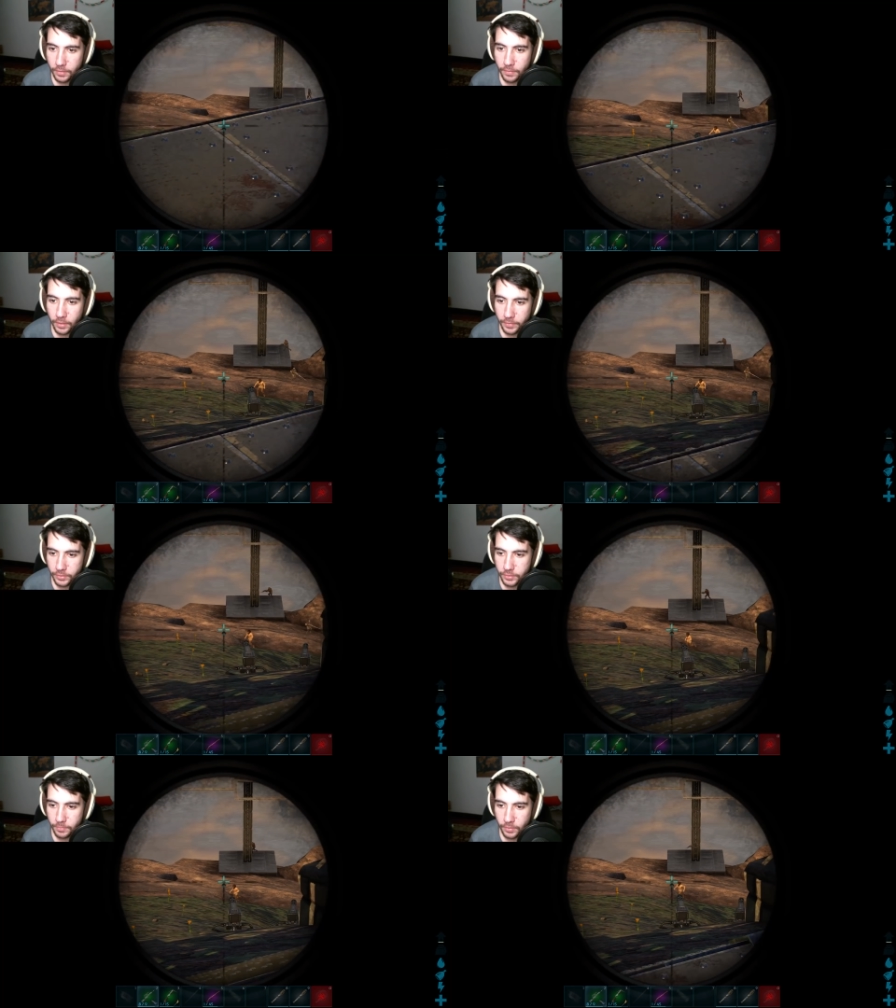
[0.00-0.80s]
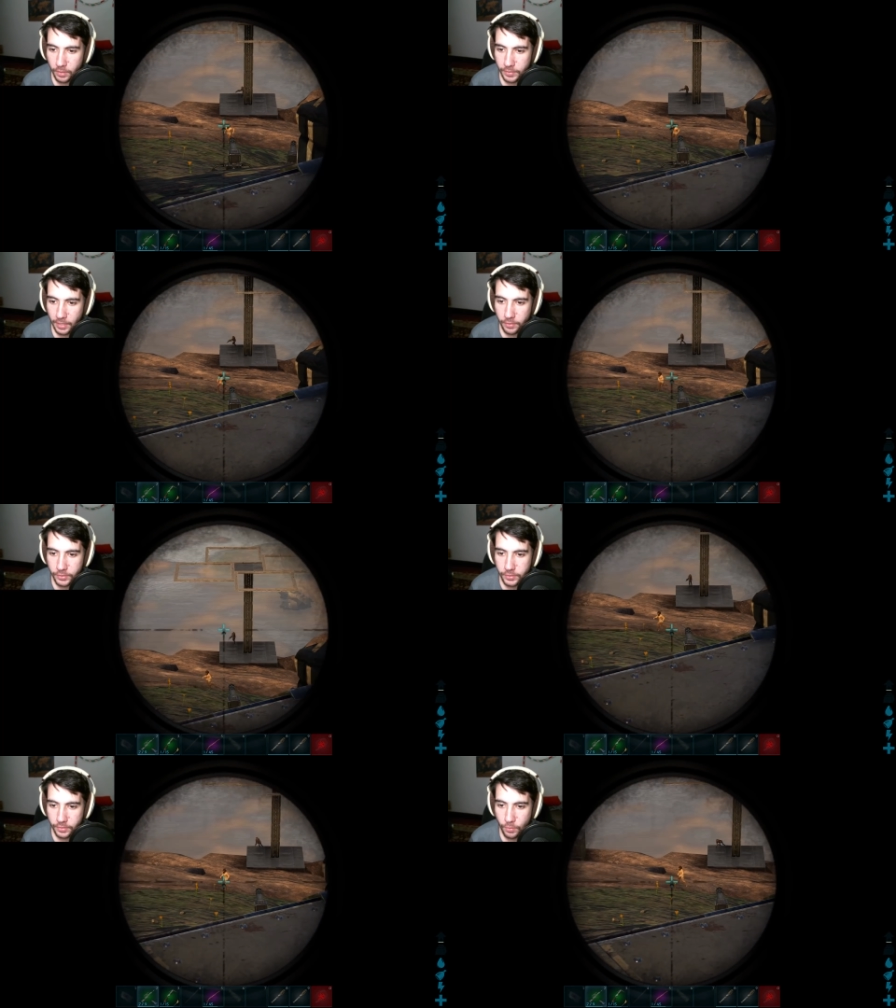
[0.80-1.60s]
Oh, there's some. Oh yeah,
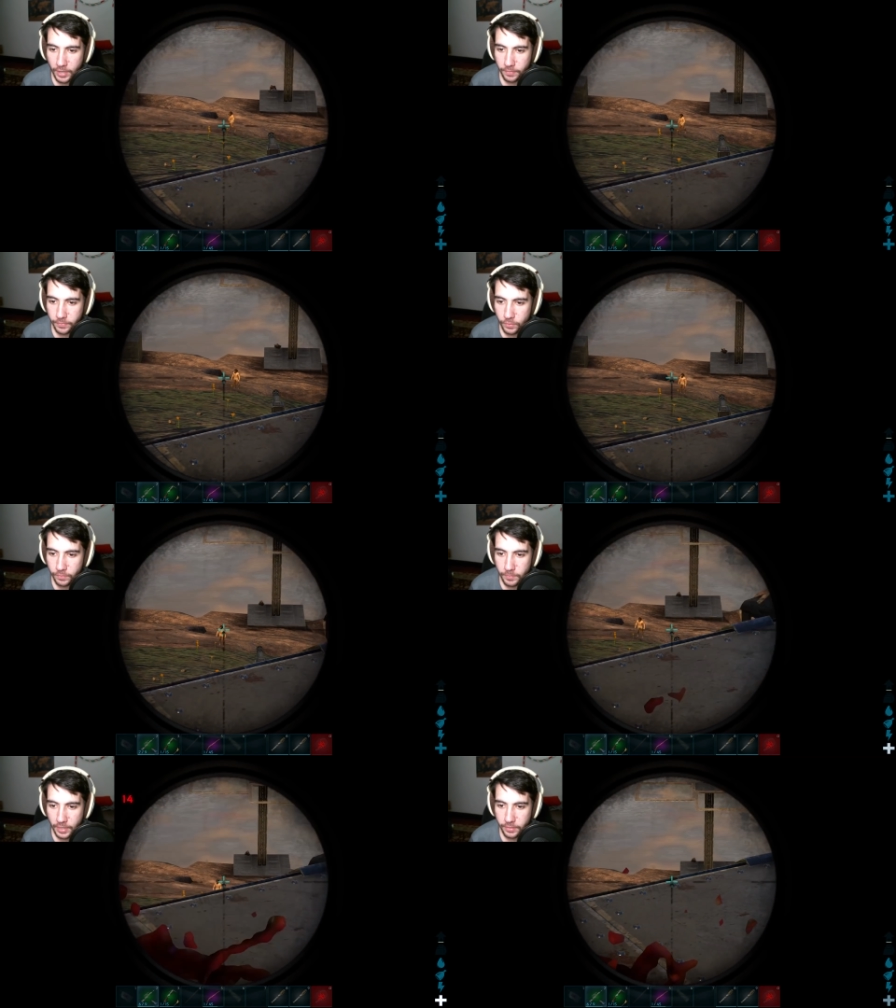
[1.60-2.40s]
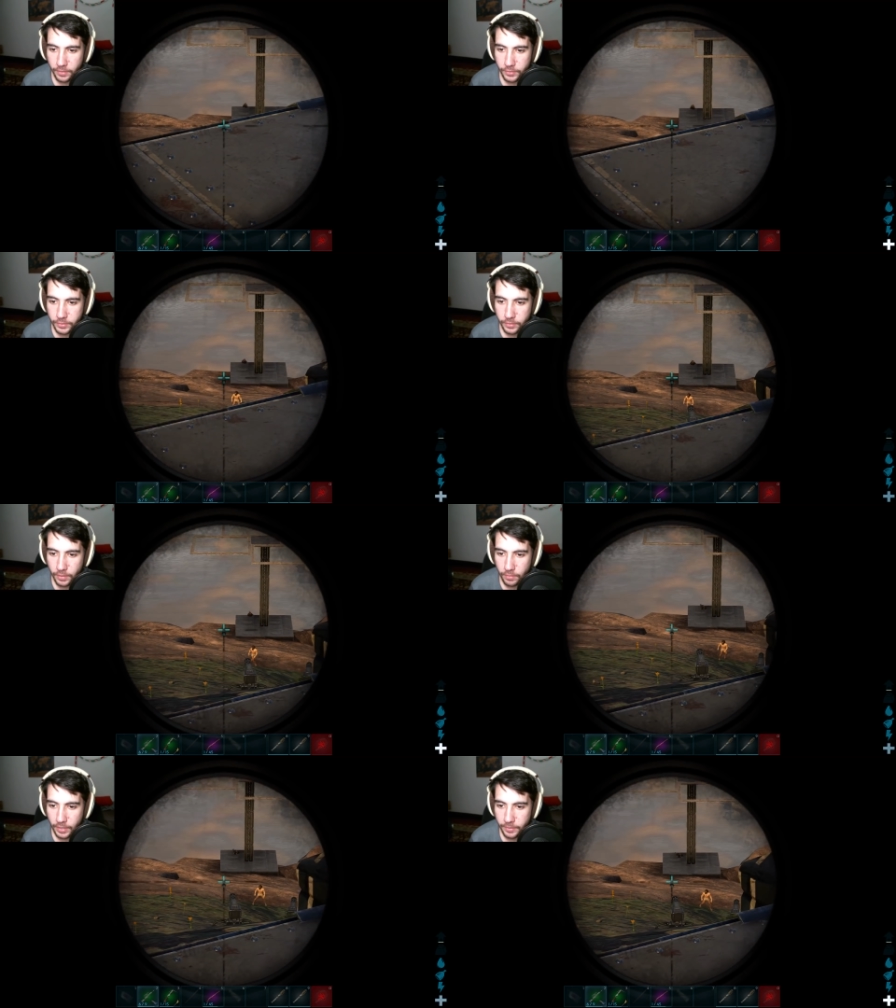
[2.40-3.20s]
there's quite a few of them down there still.
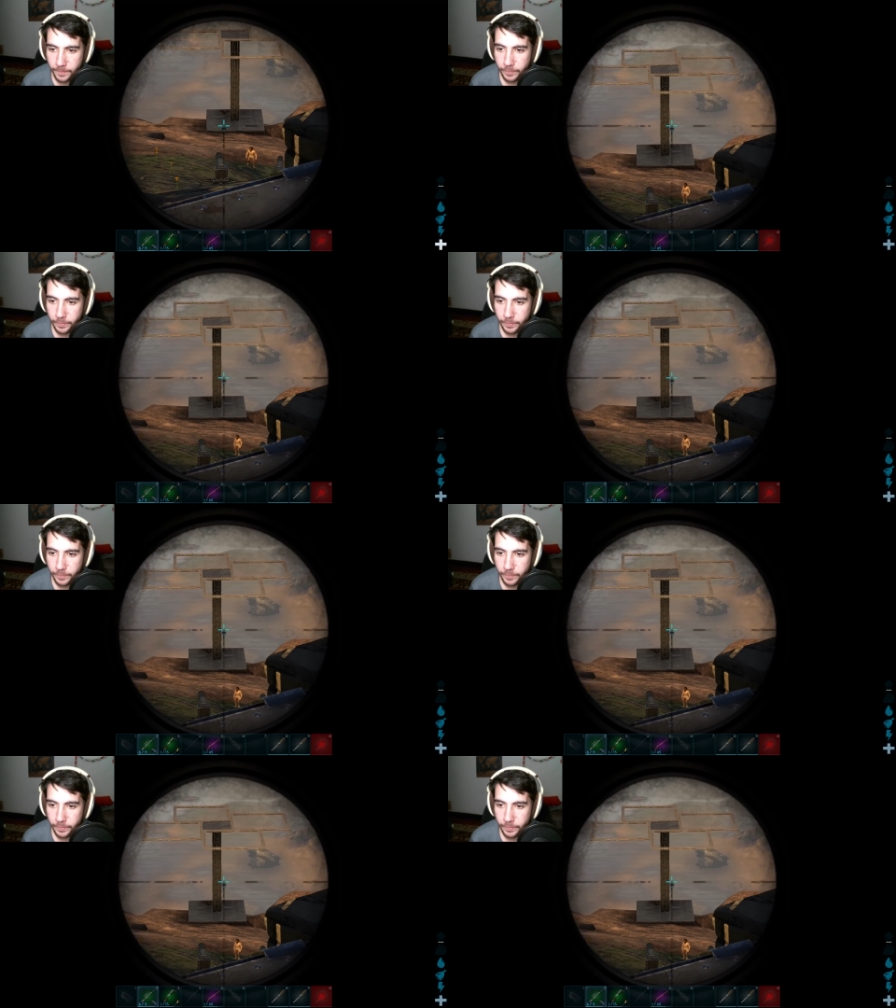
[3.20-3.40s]
All right.